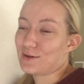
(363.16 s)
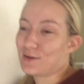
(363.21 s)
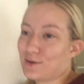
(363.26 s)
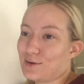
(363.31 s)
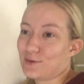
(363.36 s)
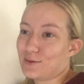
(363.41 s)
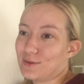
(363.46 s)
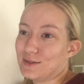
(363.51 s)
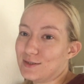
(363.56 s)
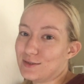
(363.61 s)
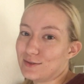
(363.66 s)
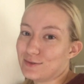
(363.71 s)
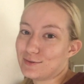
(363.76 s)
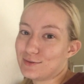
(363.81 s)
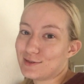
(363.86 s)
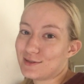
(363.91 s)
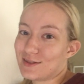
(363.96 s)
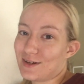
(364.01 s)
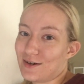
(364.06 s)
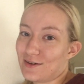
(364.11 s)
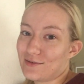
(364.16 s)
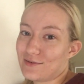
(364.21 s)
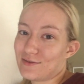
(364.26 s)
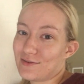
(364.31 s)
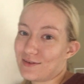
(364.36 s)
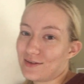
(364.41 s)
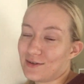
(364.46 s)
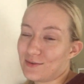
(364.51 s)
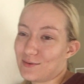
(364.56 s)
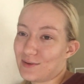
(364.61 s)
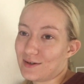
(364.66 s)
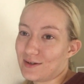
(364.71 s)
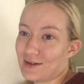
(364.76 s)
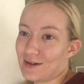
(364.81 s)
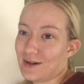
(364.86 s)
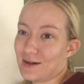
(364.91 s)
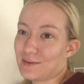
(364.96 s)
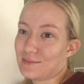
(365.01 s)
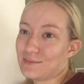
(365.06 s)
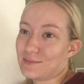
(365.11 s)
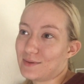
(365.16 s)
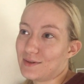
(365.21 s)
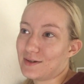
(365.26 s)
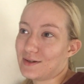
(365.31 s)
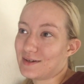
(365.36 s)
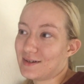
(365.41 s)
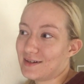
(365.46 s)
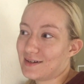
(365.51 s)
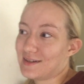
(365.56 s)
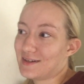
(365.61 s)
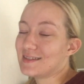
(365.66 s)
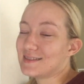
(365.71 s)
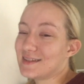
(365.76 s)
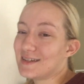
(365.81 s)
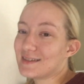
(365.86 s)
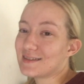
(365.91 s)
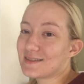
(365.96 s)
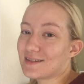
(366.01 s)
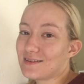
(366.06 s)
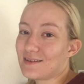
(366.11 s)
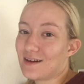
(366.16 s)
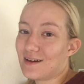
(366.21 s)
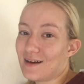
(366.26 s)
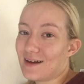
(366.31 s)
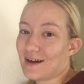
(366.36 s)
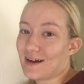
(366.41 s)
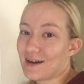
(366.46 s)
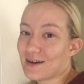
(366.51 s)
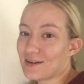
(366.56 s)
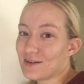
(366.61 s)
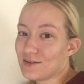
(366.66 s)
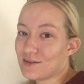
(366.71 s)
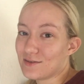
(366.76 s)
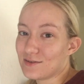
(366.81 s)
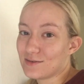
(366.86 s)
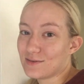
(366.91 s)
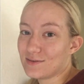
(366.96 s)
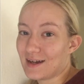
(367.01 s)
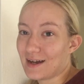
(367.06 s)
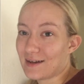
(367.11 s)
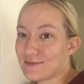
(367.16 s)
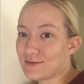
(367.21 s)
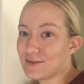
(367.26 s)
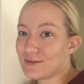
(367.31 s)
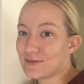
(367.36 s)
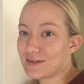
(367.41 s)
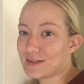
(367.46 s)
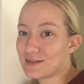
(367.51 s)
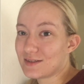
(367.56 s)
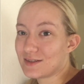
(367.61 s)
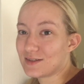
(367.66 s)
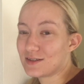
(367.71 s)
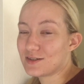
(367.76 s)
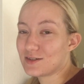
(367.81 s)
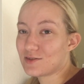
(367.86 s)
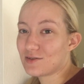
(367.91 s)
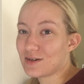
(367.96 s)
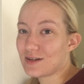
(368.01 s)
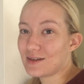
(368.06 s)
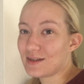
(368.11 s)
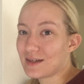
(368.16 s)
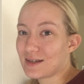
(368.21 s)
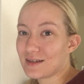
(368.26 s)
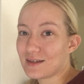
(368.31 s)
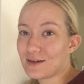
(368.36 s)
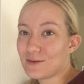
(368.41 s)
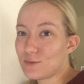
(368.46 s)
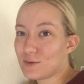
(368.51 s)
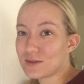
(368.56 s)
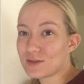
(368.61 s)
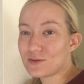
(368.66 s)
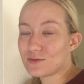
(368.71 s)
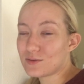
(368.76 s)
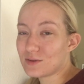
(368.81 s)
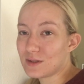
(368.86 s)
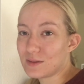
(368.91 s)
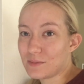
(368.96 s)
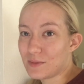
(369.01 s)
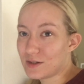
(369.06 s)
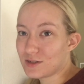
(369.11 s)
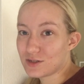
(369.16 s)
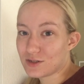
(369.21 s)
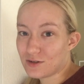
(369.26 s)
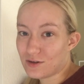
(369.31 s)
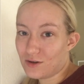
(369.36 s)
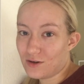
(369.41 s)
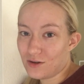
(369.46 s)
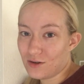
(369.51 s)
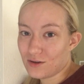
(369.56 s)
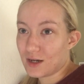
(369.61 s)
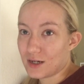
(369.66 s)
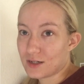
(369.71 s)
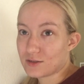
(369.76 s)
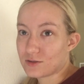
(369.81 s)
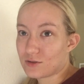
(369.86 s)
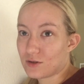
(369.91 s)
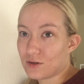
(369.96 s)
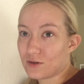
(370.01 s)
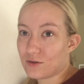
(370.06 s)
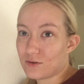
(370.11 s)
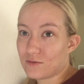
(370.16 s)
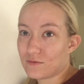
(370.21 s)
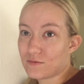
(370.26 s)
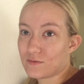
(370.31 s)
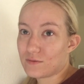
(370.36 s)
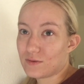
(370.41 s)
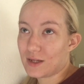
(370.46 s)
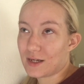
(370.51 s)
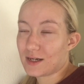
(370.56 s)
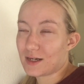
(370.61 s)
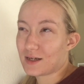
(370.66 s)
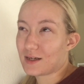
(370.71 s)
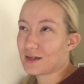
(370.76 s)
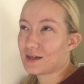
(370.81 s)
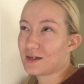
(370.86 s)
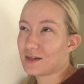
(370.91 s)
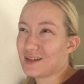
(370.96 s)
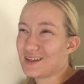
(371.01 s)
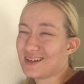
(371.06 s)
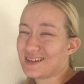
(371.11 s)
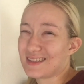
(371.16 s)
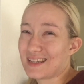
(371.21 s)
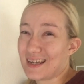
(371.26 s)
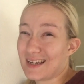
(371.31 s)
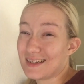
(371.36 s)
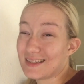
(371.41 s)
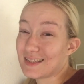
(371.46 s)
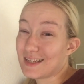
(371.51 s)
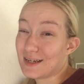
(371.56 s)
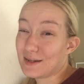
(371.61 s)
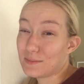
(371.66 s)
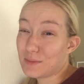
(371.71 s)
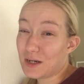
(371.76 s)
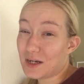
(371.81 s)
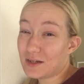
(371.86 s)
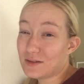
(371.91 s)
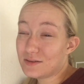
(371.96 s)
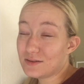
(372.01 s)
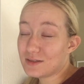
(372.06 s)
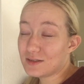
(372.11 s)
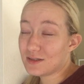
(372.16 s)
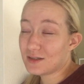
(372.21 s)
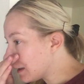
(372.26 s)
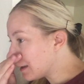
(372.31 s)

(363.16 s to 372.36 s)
to go and do stuff and whatnot, but it takes a lot out of you. After you've had surgery, like that wasn't really much at all. I drove like, I think it's 18 miles